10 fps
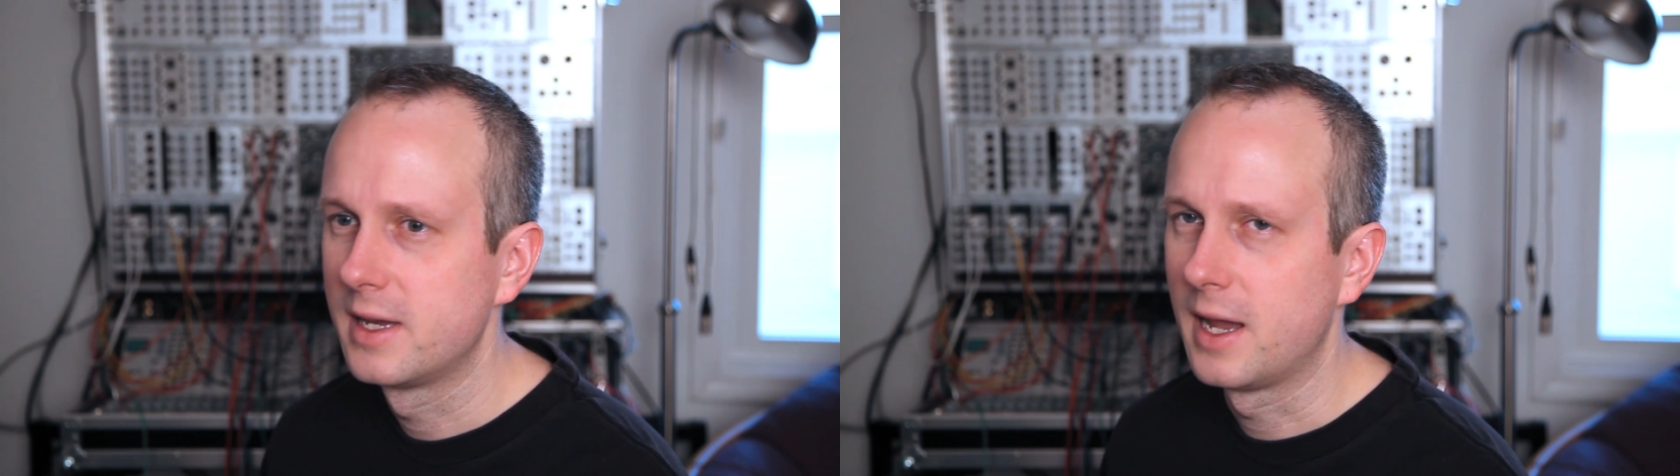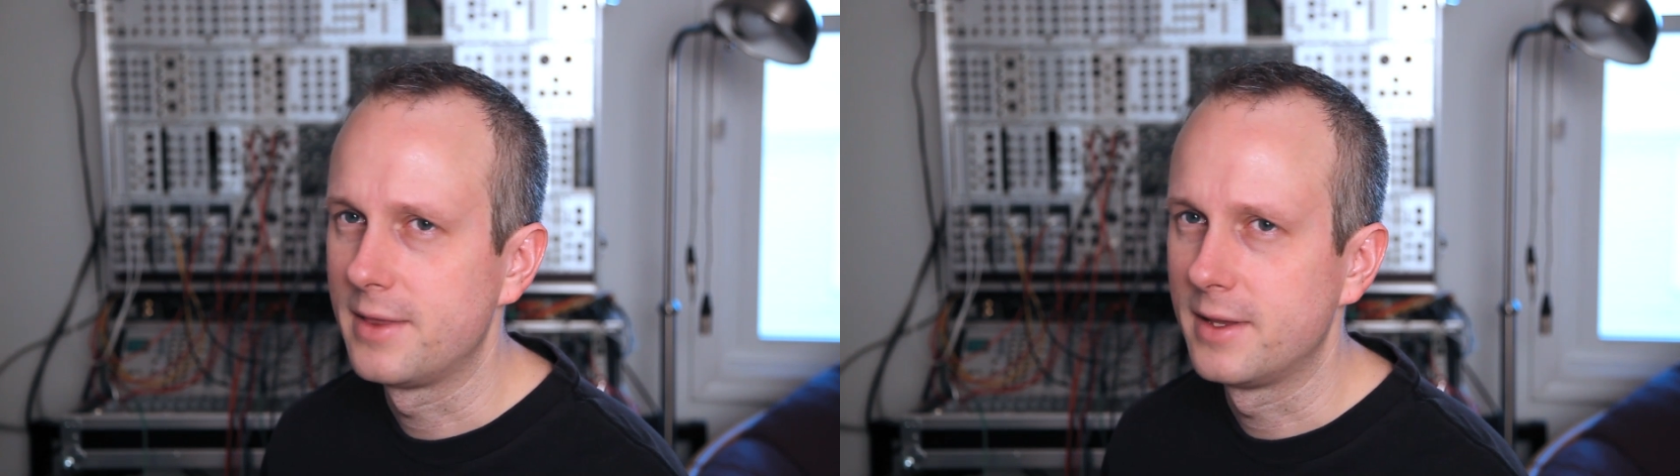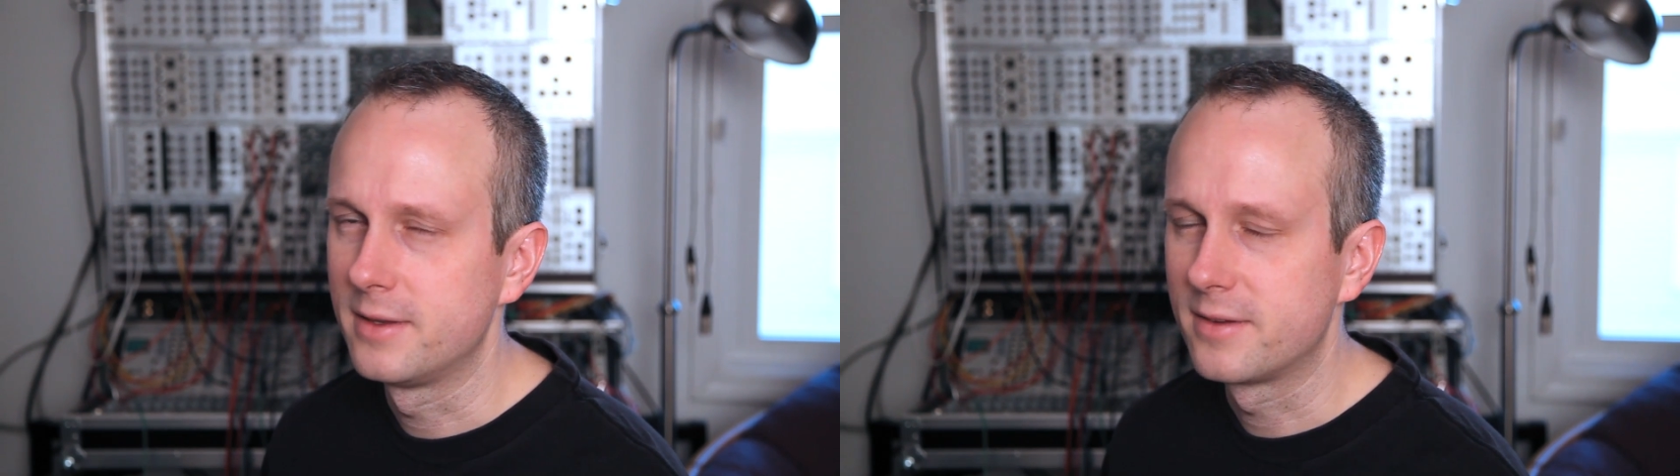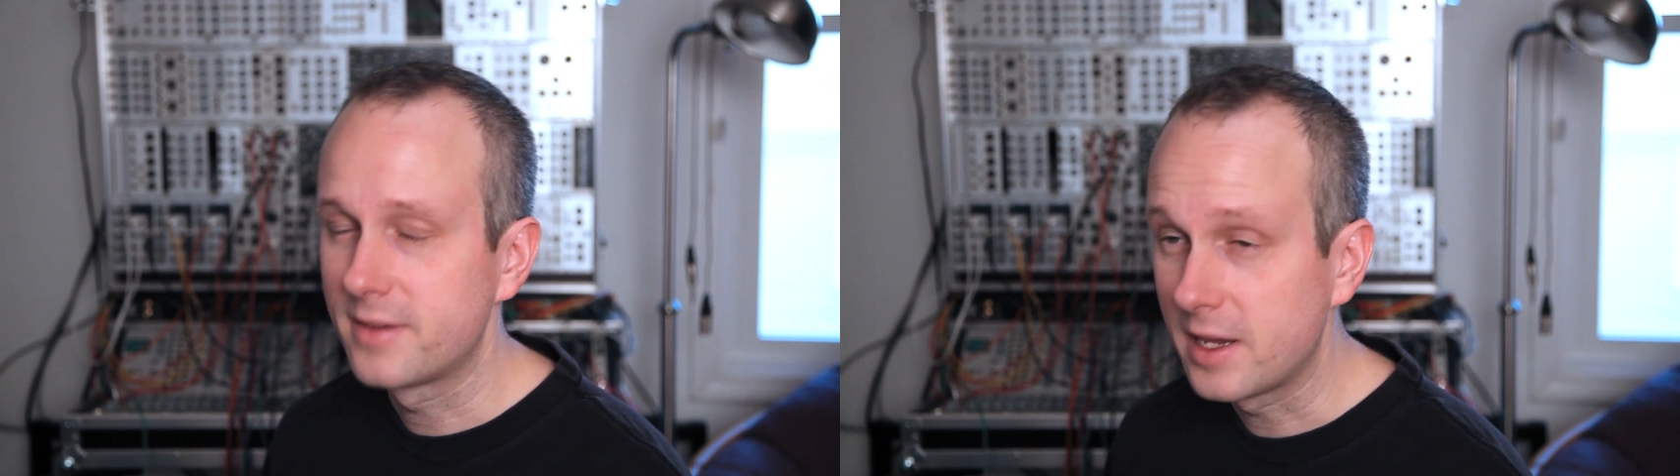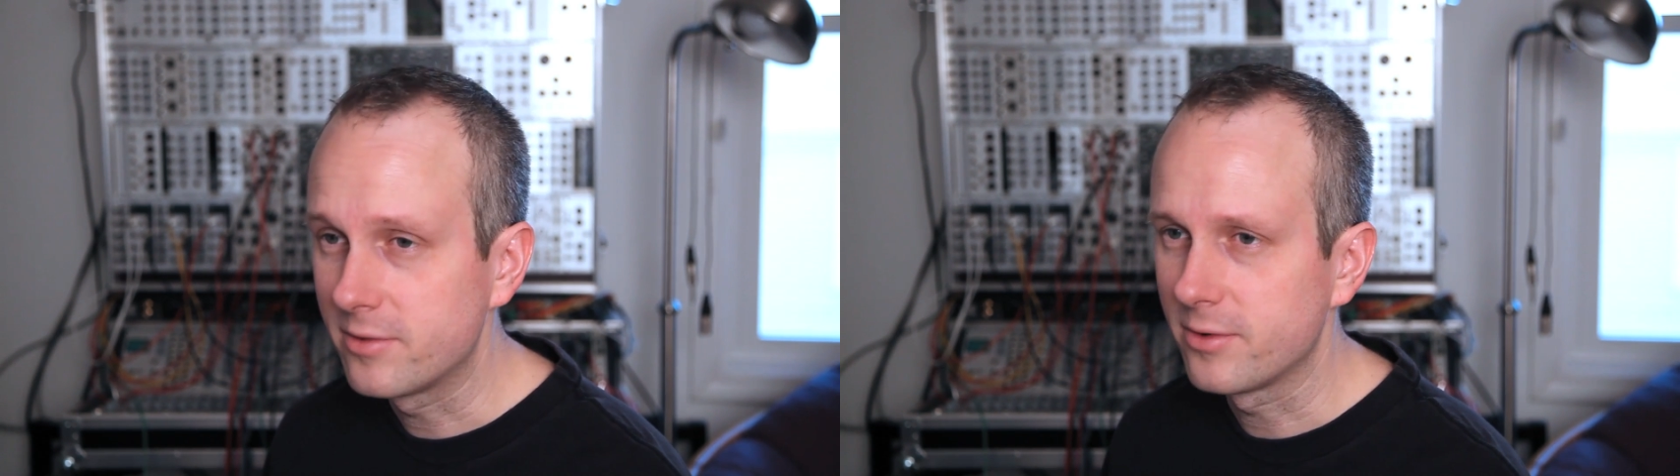and then
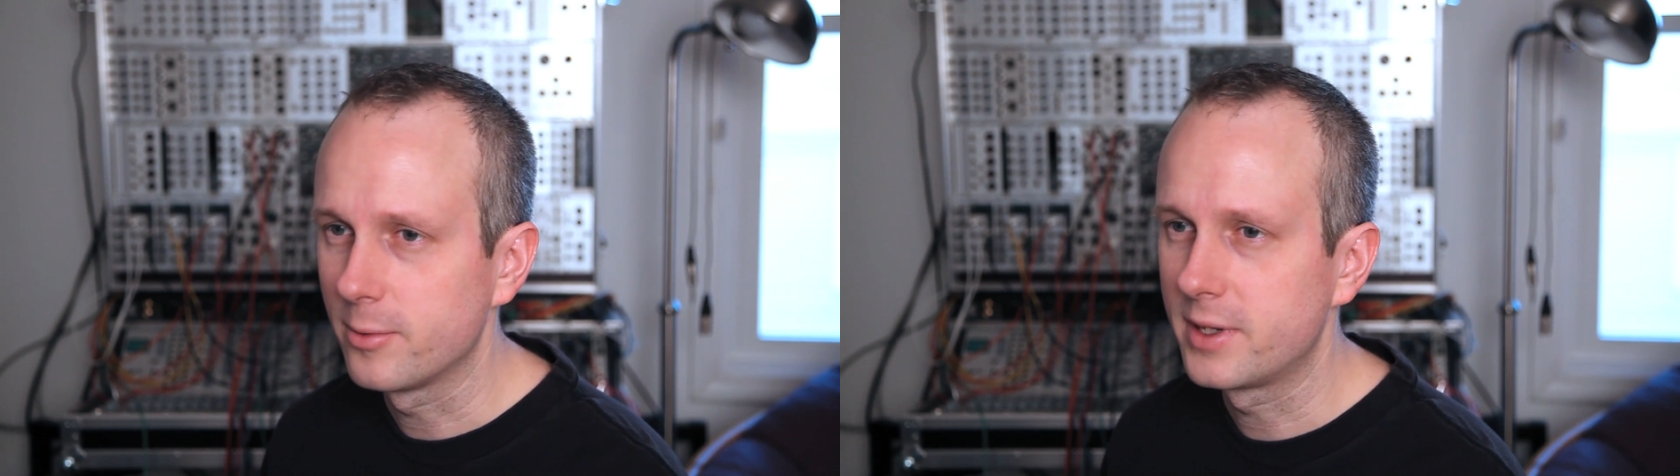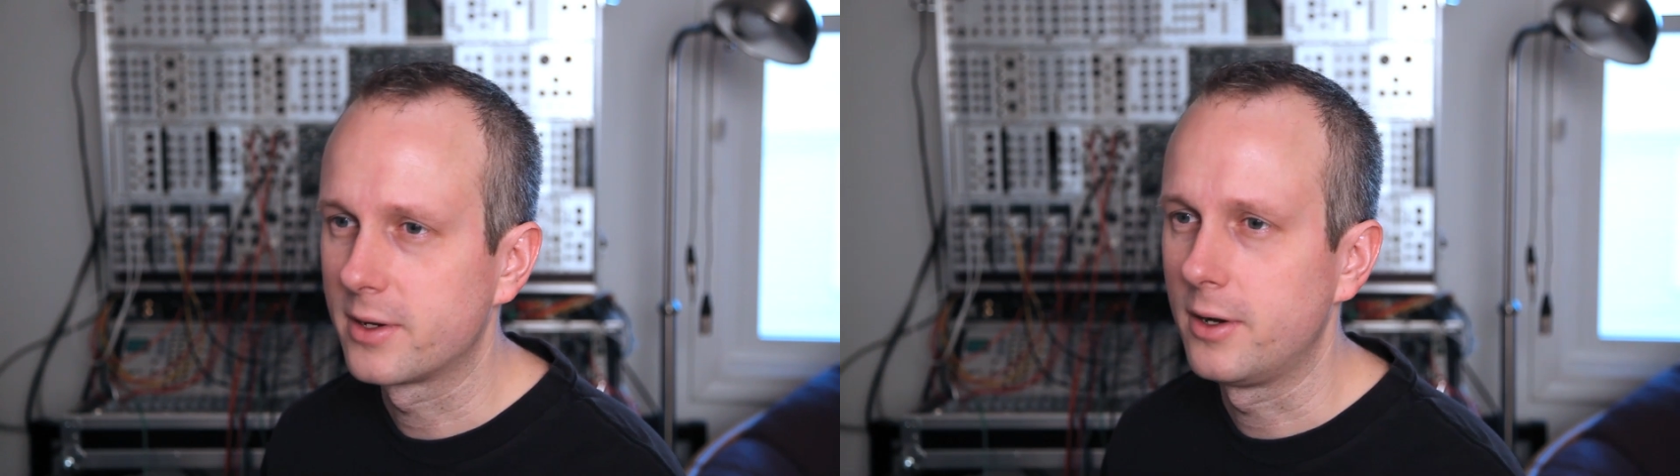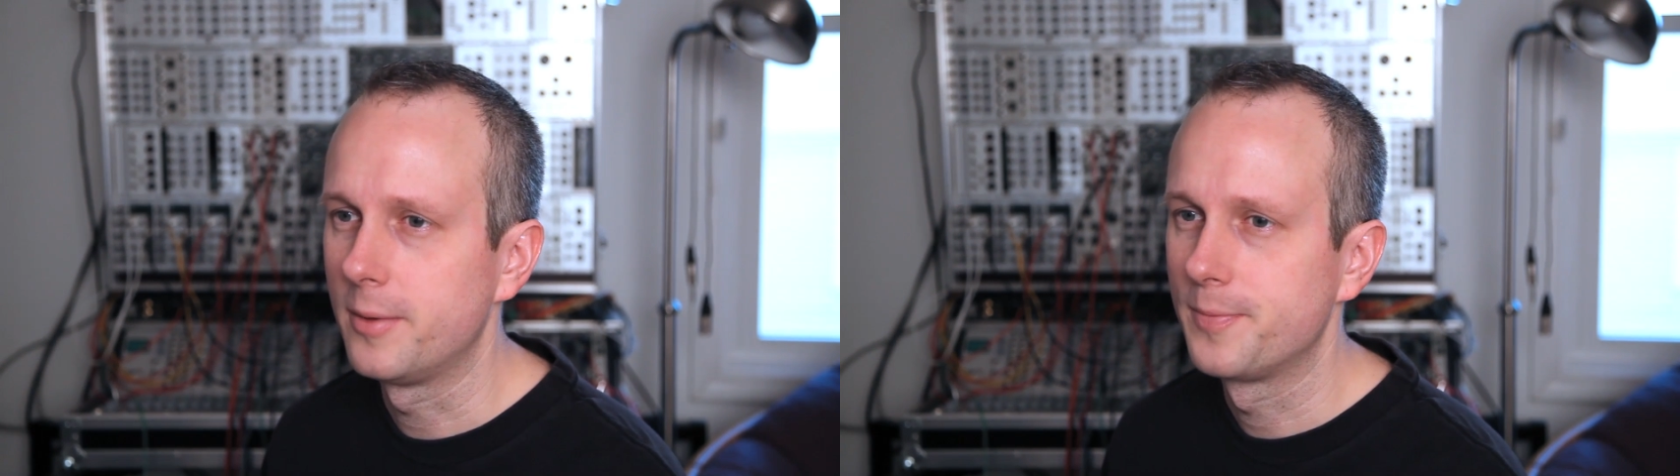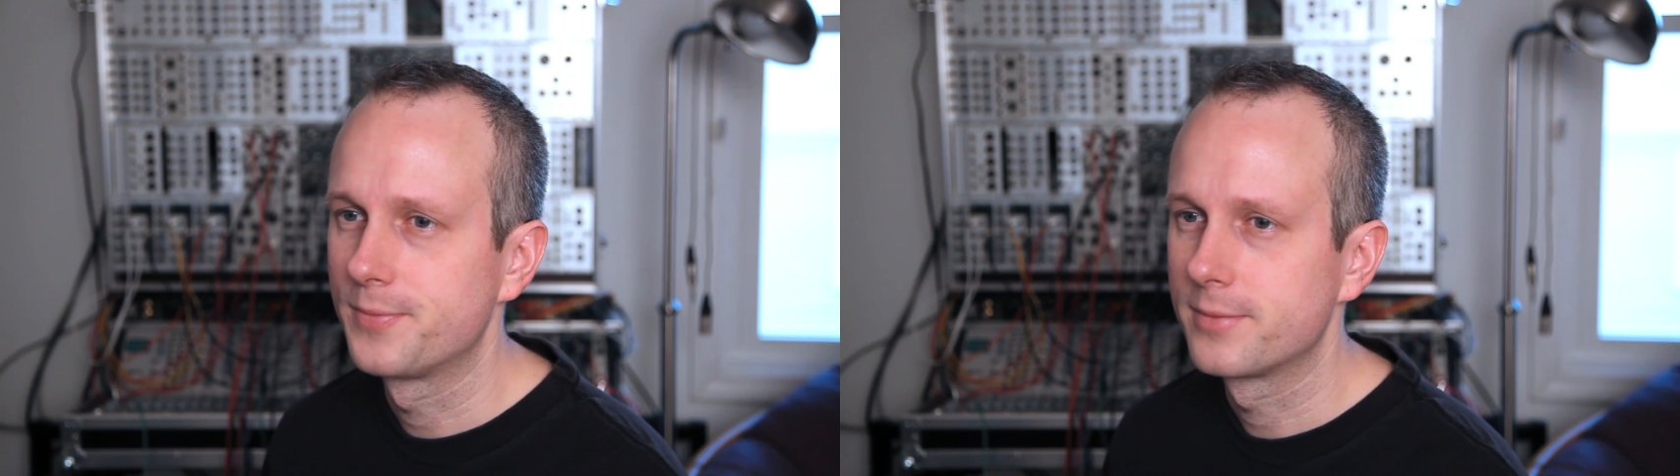save for recall.